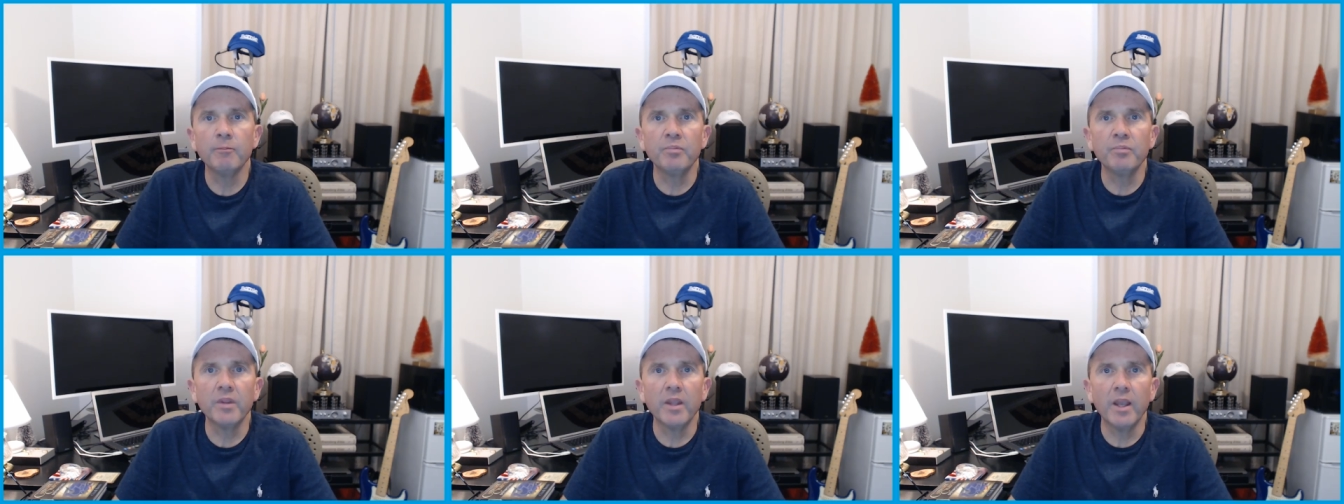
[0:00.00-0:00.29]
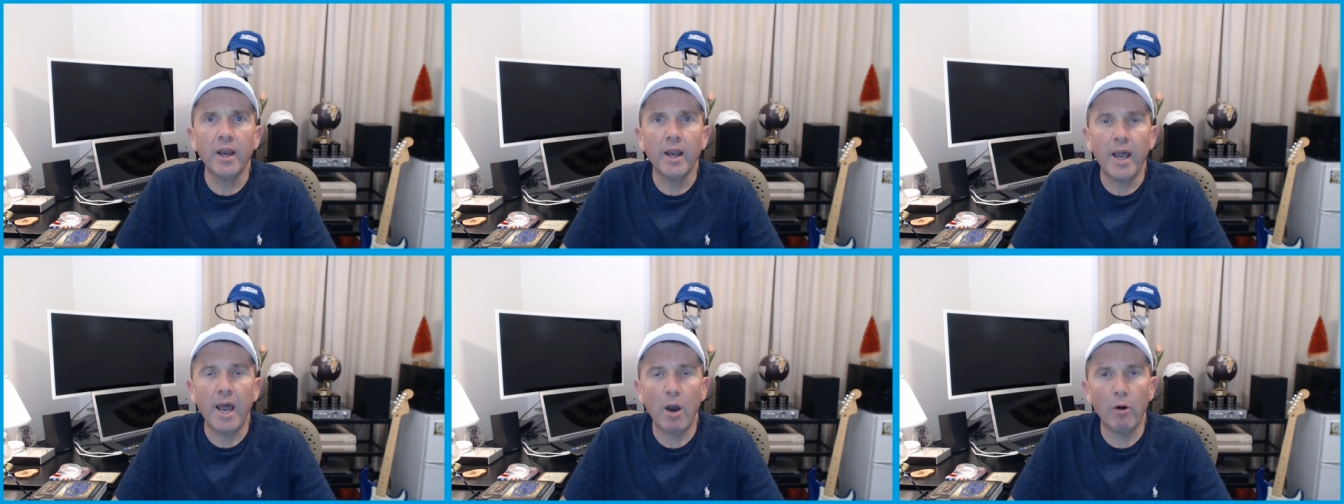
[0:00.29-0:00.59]

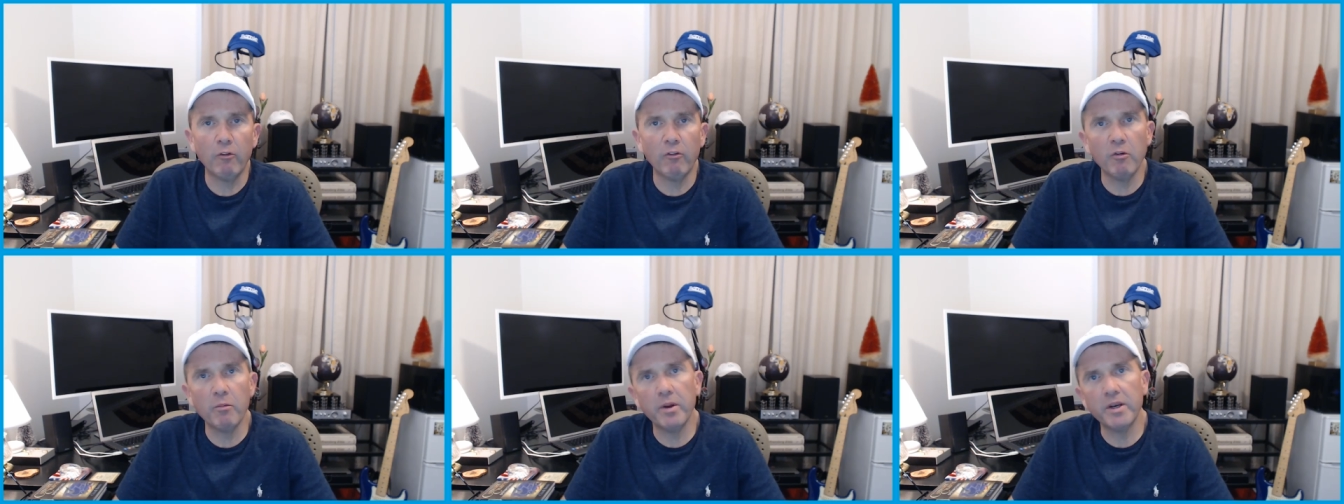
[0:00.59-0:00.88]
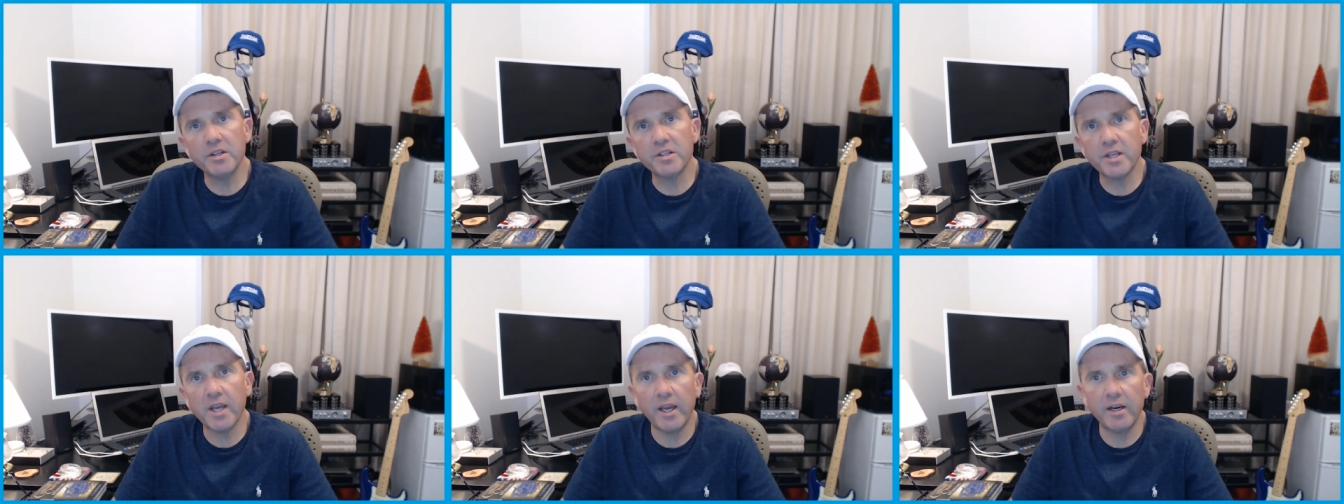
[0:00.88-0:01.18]
how everybody's
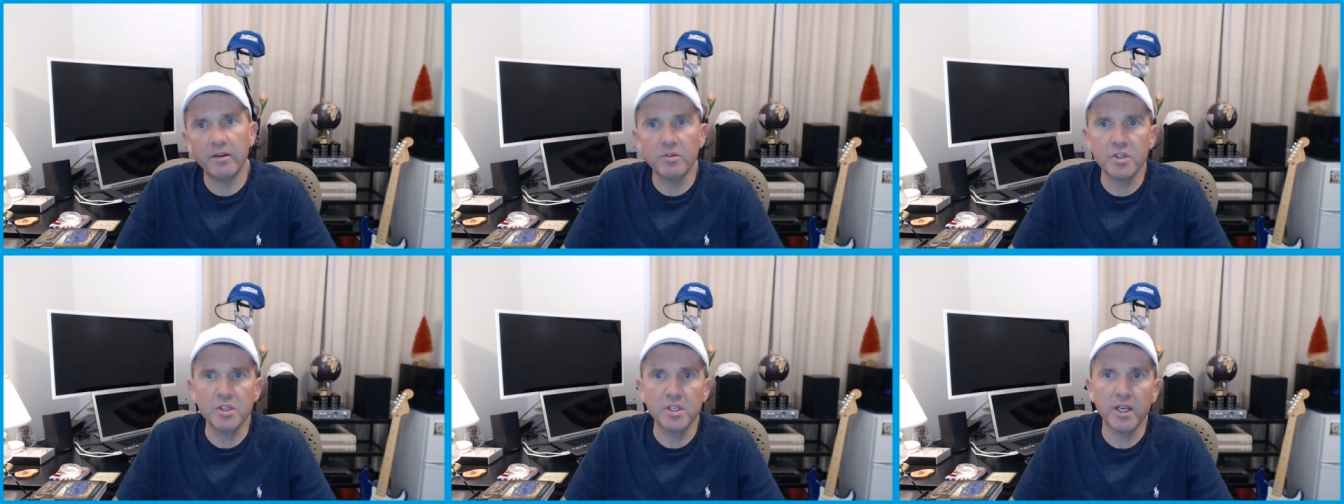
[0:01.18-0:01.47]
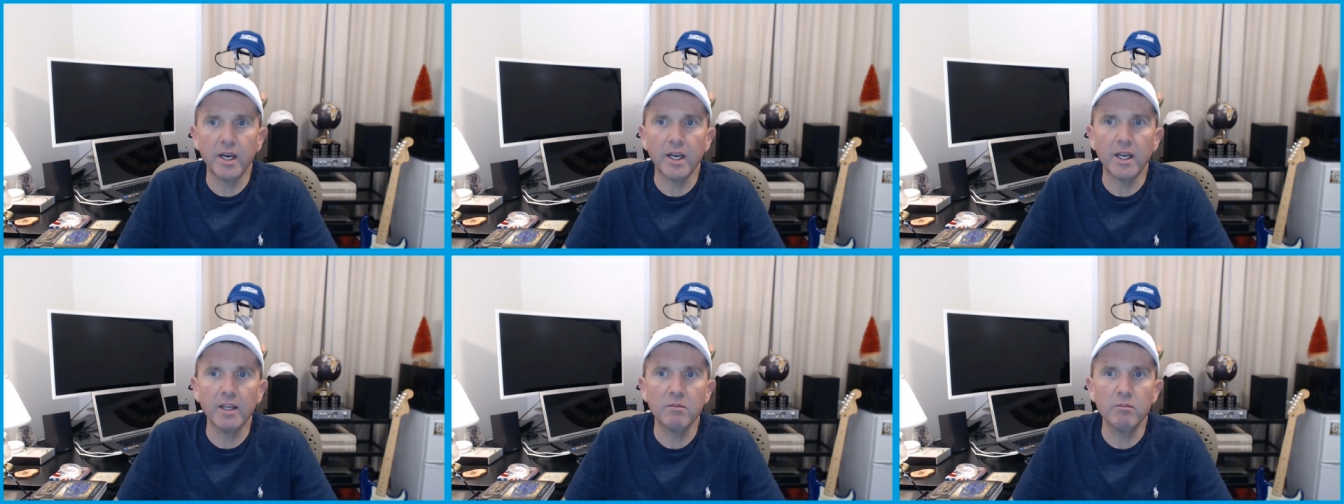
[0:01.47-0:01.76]
kind of
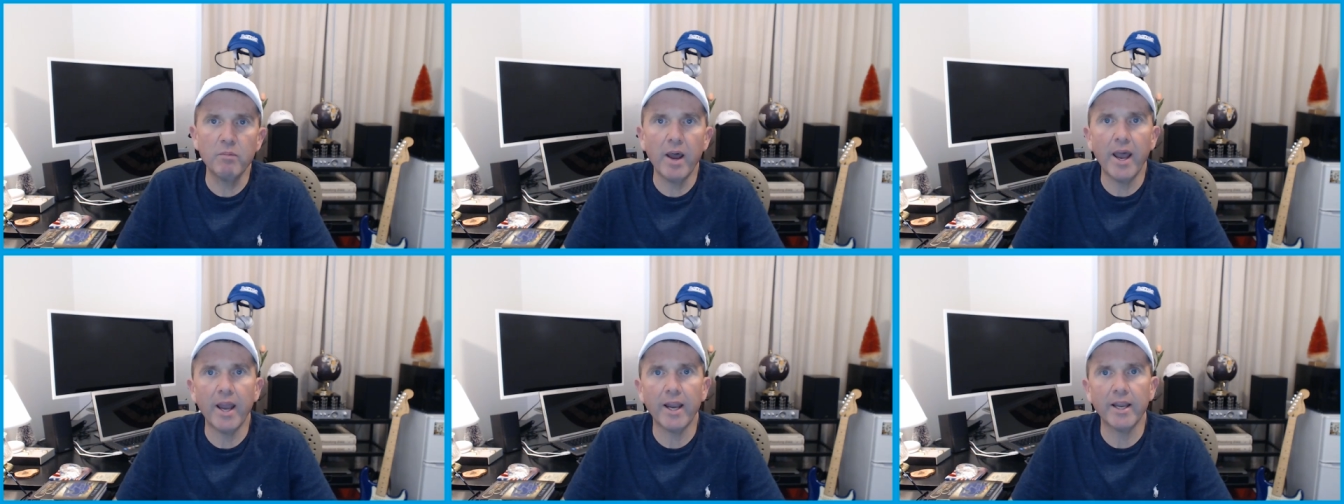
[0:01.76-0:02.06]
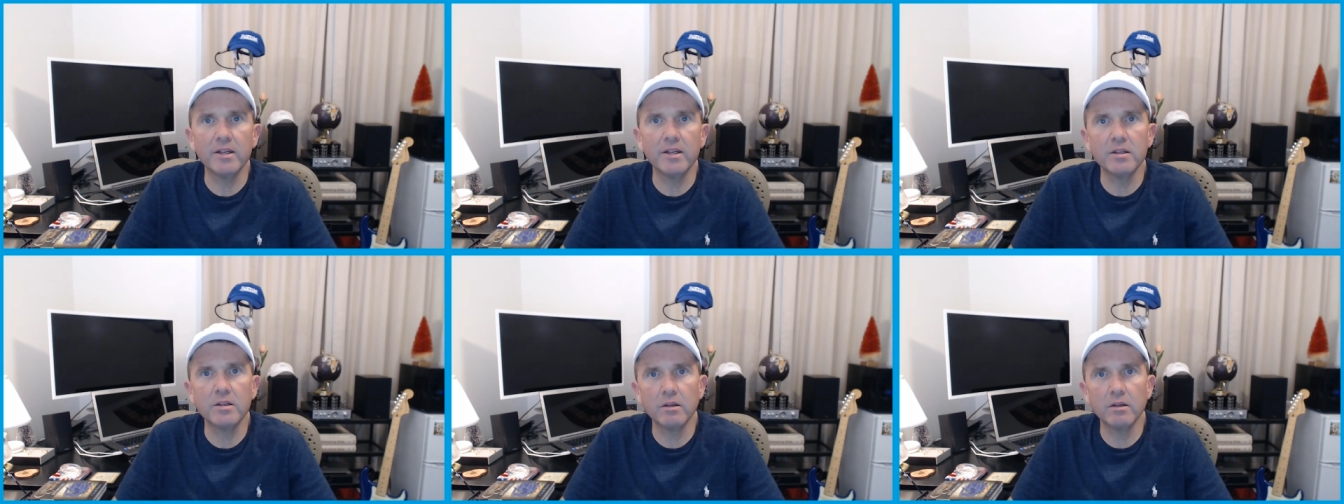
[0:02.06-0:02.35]
settling back
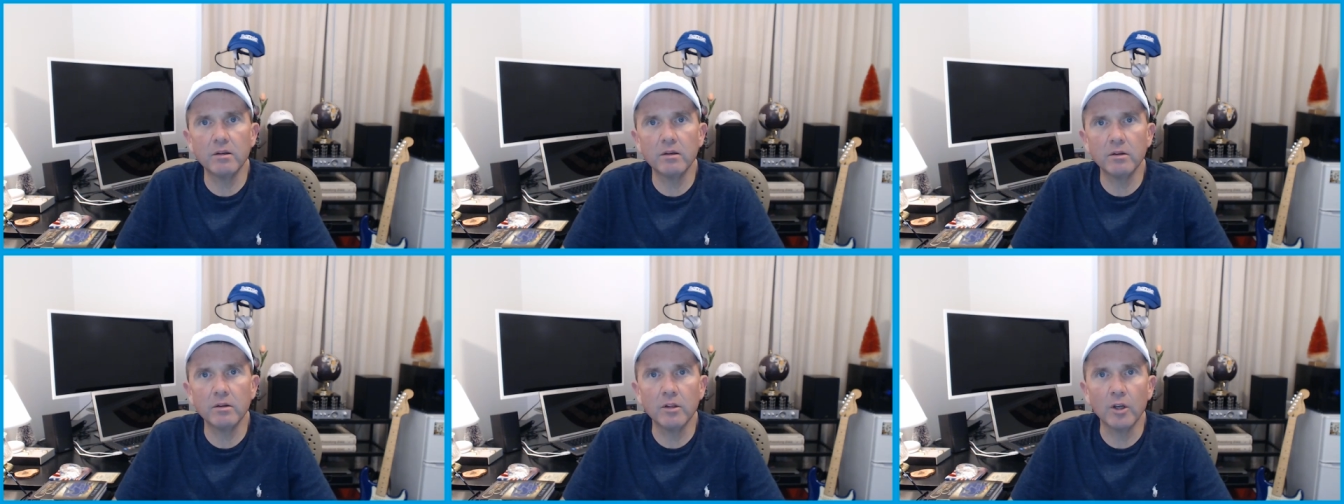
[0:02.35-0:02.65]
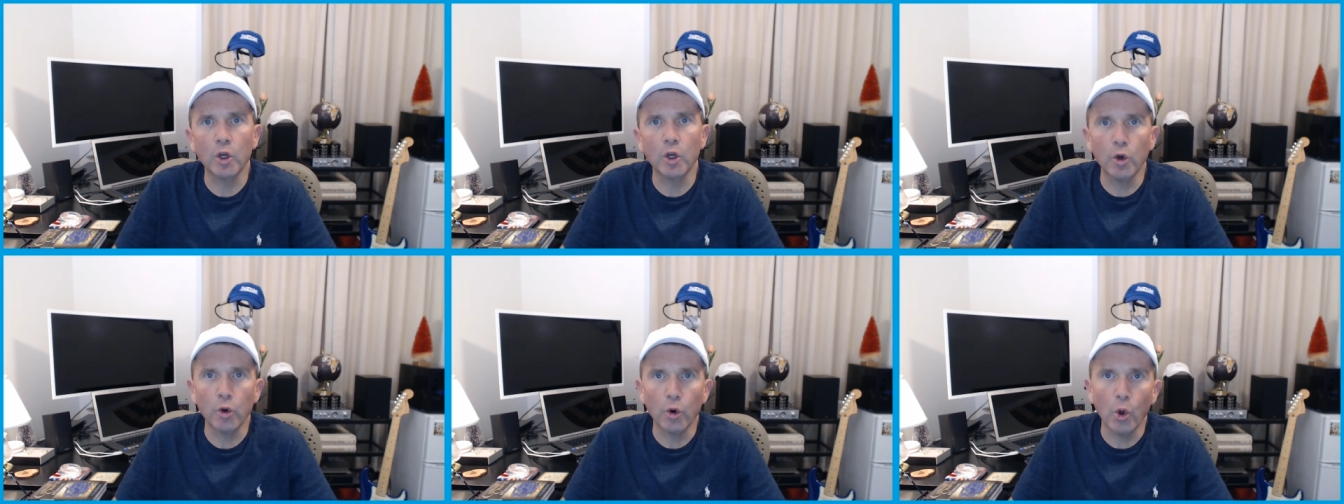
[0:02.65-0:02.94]
into the
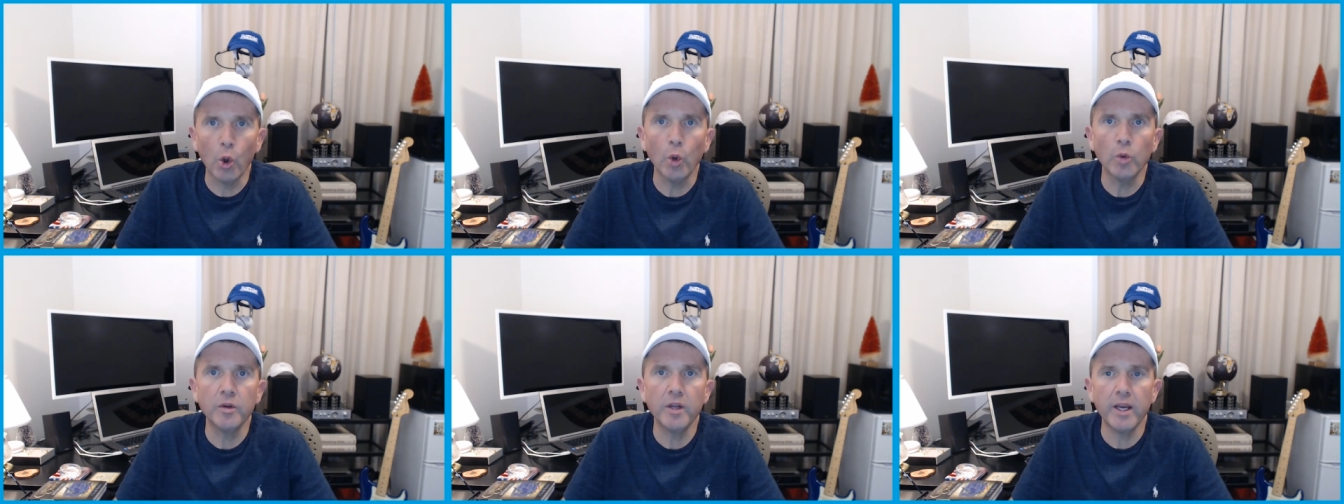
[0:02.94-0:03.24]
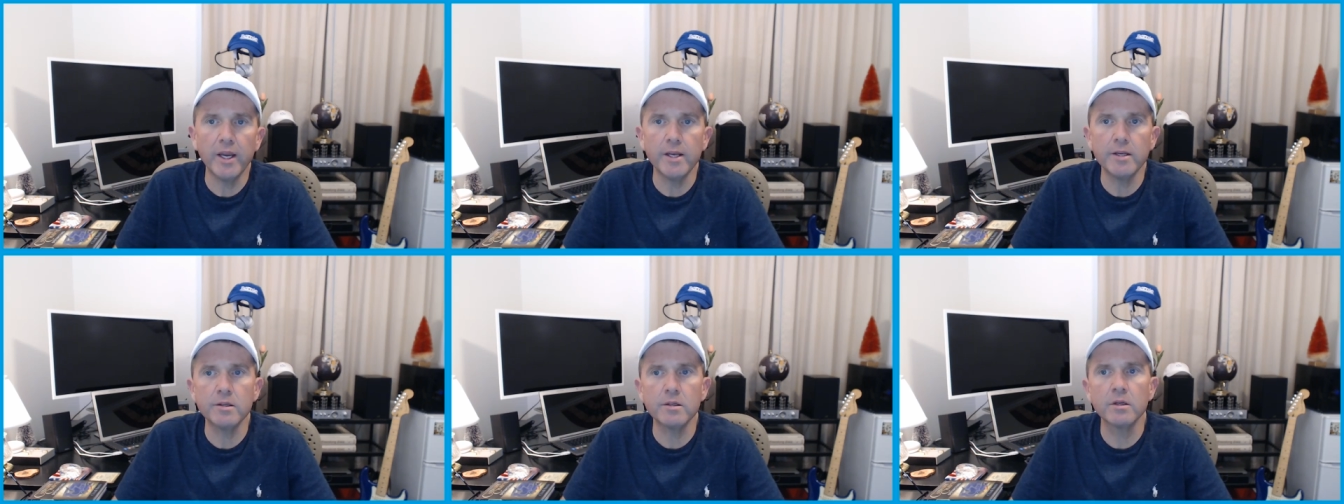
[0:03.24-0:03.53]
good old
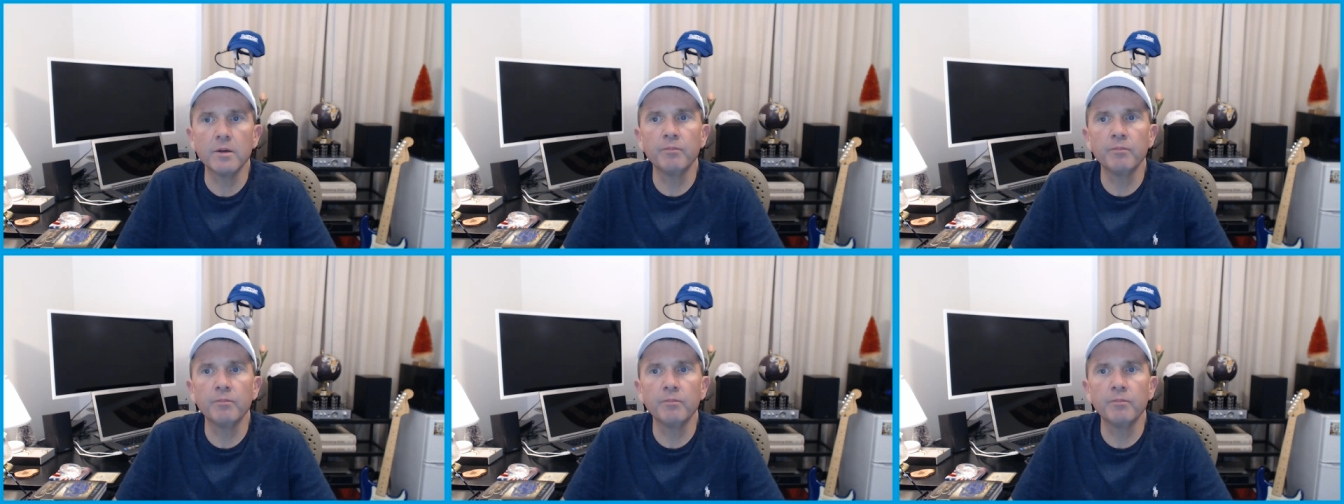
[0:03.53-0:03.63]
days.